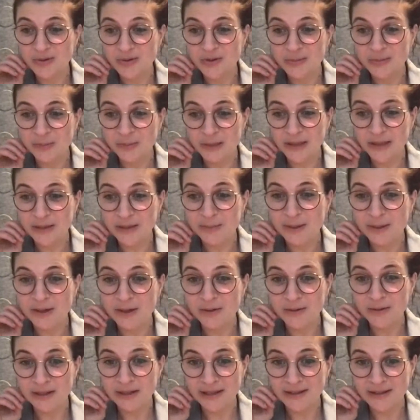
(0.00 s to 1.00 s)
speak
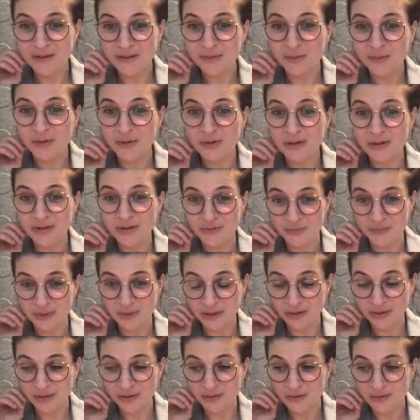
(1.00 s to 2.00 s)
about later on as
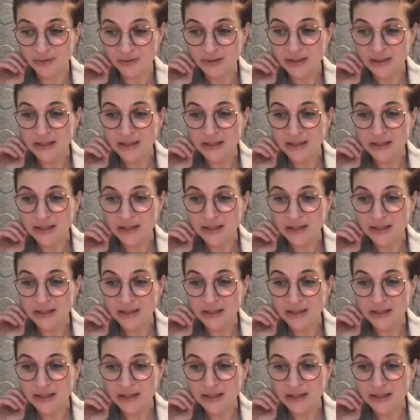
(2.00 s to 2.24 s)
well,